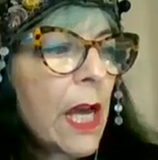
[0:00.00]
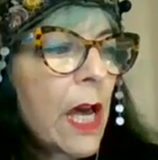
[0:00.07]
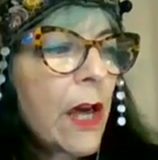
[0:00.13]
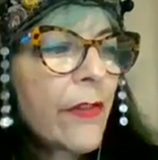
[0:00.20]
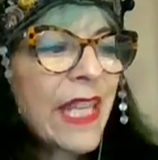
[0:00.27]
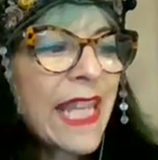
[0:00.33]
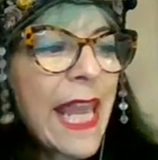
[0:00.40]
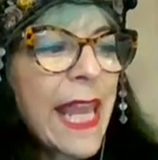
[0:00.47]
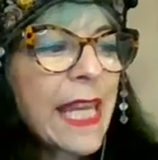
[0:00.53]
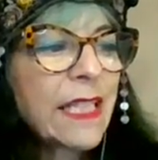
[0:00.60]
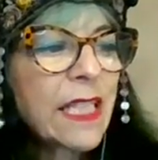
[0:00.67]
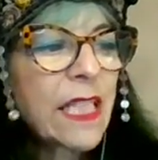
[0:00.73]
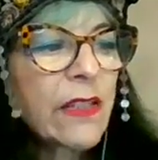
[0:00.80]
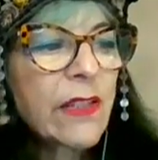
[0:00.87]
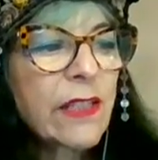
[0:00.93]
On the
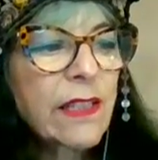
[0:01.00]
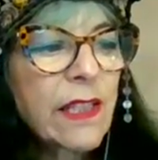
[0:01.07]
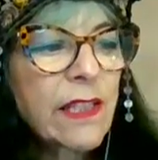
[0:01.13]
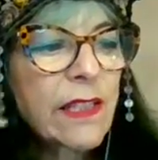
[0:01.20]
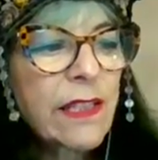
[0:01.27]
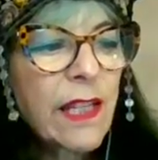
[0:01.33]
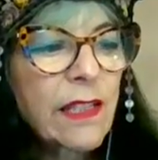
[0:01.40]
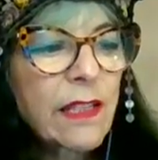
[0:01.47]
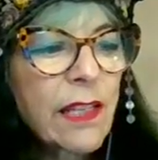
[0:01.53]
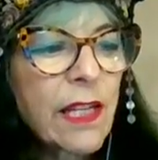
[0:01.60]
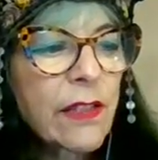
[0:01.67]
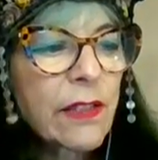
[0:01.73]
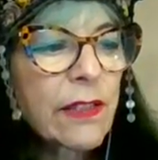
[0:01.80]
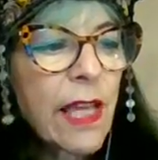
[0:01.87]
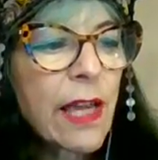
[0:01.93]
18th, the Sun
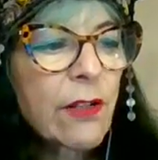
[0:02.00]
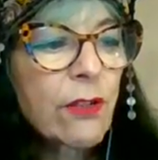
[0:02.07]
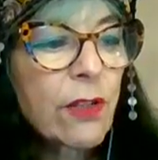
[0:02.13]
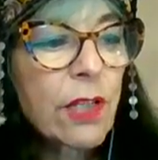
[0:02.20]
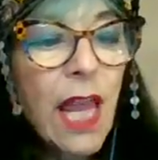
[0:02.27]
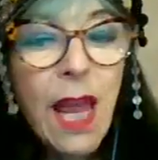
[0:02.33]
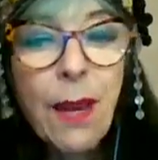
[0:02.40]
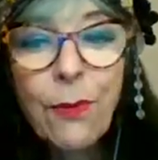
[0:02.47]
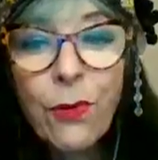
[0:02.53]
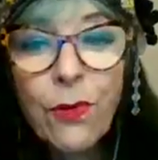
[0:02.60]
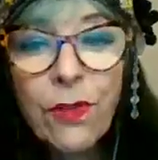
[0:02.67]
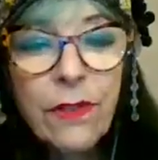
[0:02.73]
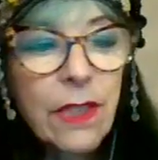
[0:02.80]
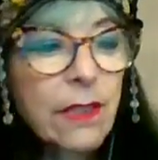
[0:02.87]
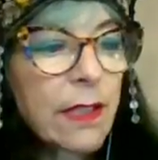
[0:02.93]
sextiles Saturn in
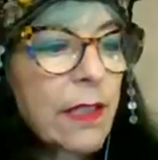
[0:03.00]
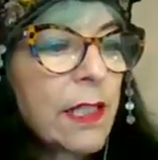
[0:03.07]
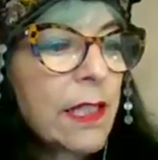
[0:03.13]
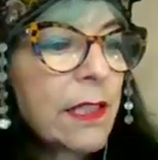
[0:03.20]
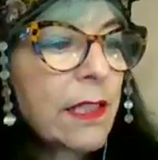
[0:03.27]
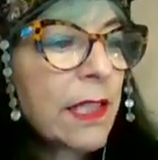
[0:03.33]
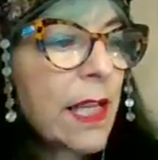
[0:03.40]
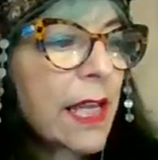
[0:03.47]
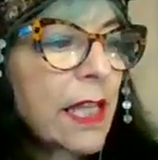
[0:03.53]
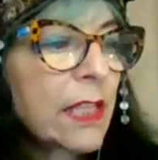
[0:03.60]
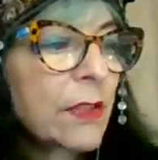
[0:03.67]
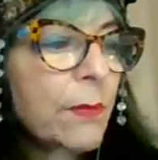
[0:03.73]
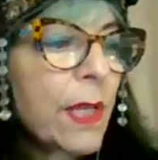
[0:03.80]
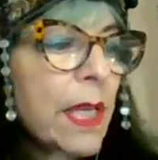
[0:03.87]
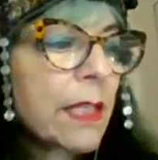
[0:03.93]
Capricorn. That's an easy
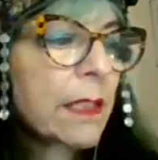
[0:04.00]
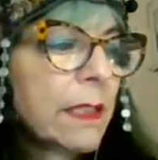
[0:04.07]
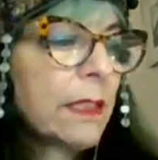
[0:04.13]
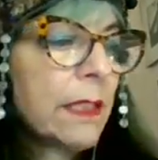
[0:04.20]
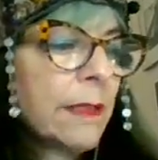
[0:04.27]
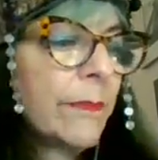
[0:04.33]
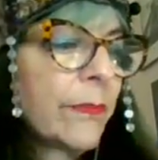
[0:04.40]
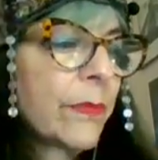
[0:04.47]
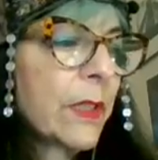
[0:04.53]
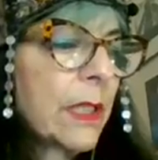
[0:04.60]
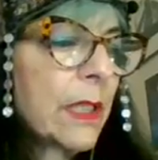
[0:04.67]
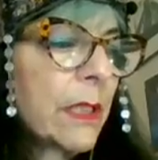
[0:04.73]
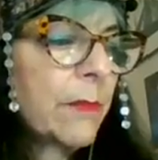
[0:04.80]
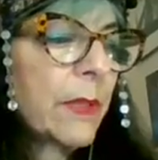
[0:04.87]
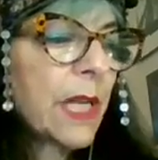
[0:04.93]
aspect.
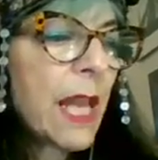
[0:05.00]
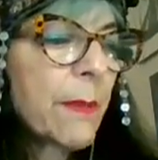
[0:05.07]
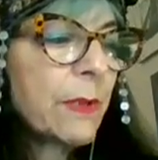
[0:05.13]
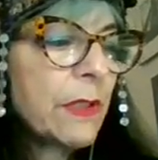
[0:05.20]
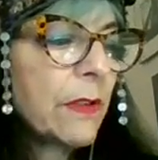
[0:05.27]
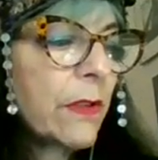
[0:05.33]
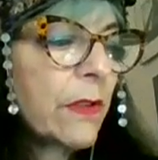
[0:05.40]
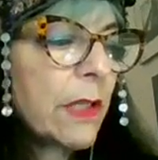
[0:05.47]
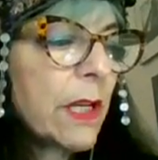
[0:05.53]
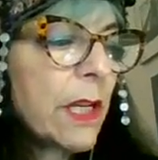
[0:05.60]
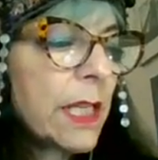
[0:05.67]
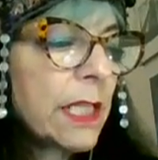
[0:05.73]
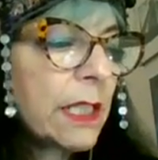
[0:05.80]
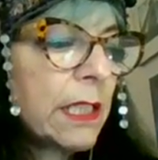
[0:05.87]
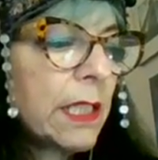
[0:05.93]
It happens on the
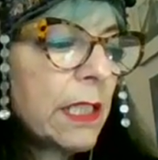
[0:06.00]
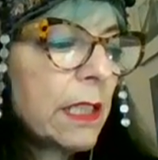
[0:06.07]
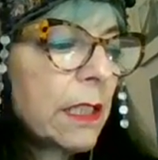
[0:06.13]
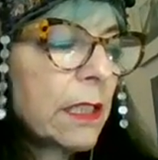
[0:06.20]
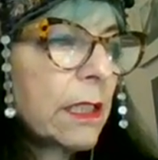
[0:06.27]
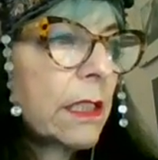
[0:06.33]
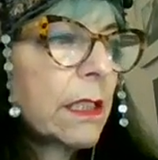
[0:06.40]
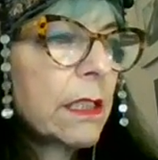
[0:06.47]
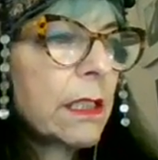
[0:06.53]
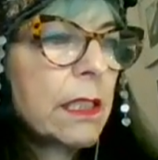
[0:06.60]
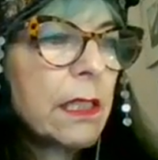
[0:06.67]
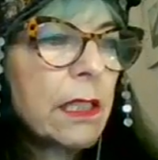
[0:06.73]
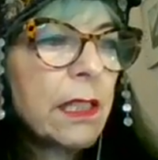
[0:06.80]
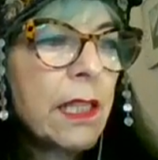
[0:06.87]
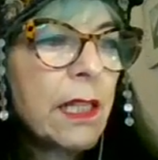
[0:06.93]
19th,
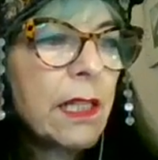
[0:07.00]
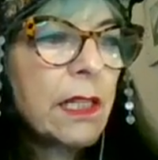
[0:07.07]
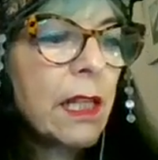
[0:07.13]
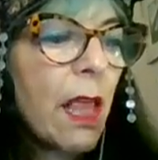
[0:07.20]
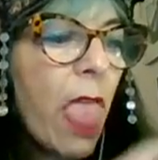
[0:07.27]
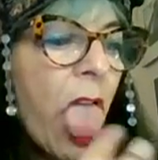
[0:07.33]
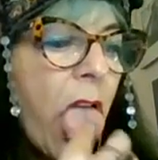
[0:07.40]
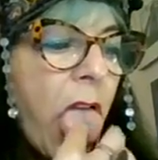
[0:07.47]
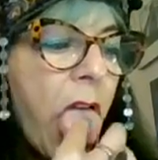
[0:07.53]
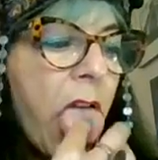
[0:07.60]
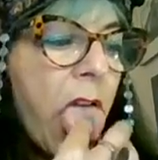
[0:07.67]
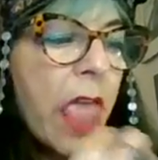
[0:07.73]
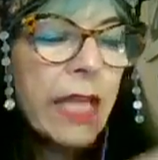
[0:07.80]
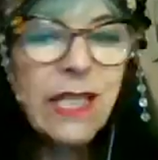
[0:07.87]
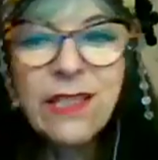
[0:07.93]
again in
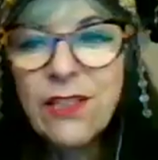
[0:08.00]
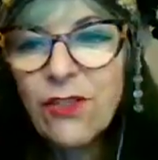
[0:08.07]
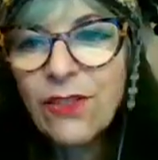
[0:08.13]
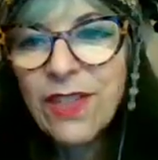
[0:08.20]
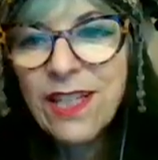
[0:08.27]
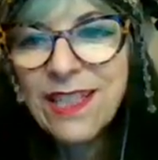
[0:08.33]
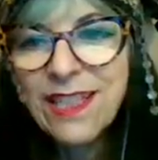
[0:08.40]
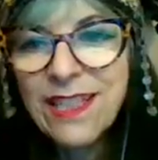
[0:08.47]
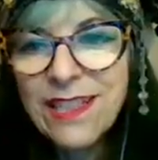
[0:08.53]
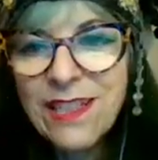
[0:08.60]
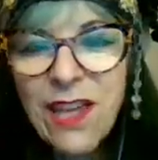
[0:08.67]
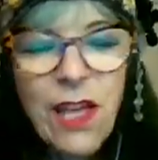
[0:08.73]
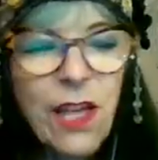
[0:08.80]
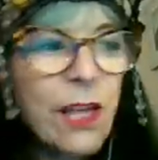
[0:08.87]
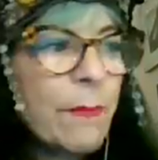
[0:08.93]
Eastern Daylight
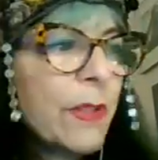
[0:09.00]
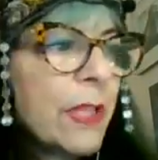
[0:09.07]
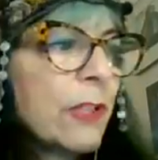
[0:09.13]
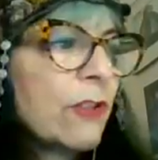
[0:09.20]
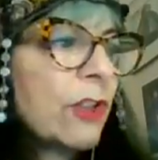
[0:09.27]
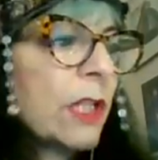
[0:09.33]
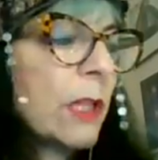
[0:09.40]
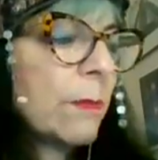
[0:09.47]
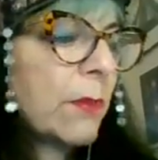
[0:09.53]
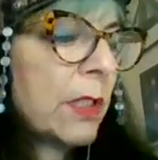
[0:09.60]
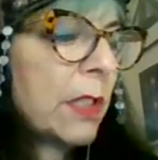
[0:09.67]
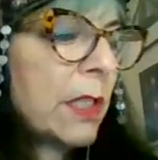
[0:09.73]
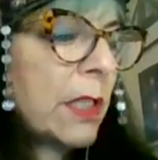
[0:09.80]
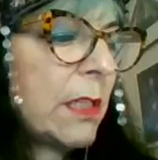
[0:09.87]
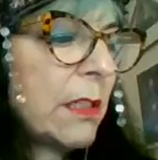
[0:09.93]
Time and
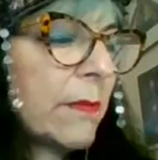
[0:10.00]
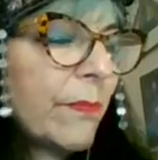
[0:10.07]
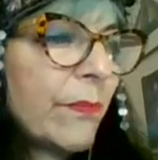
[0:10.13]
GMT.